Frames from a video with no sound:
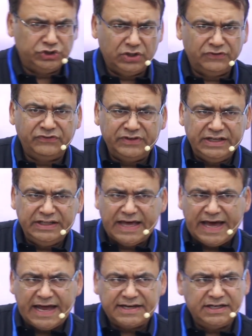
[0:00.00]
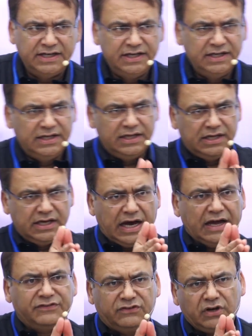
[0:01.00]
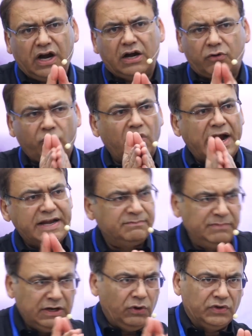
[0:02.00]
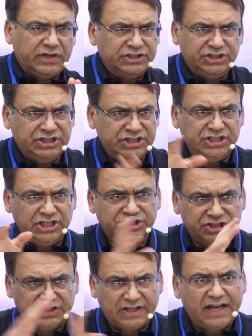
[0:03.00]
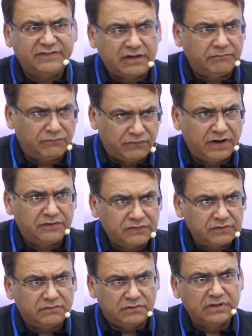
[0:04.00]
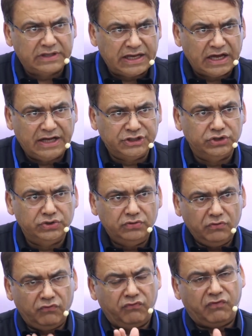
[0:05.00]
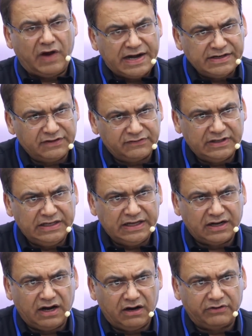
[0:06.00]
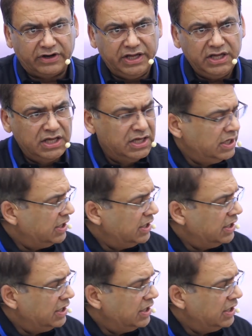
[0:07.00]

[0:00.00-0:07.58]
You'll see that I start right below the GE junction. That's the first thing I do, find the celiac artery.